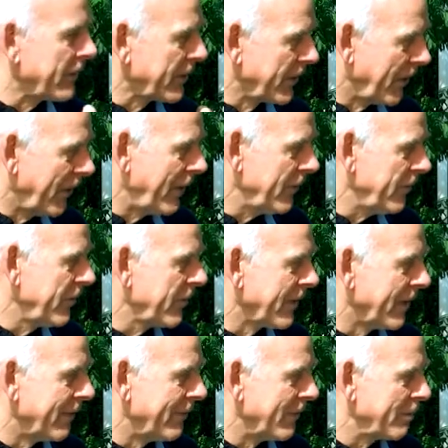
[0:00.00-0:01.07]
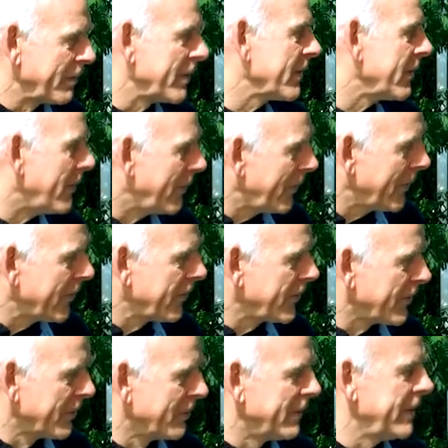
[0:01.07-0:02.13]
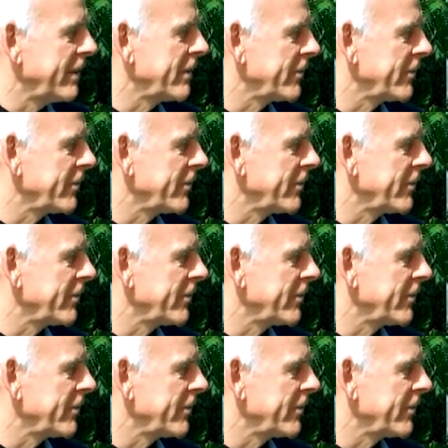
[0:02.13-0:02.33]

conscious level, but also it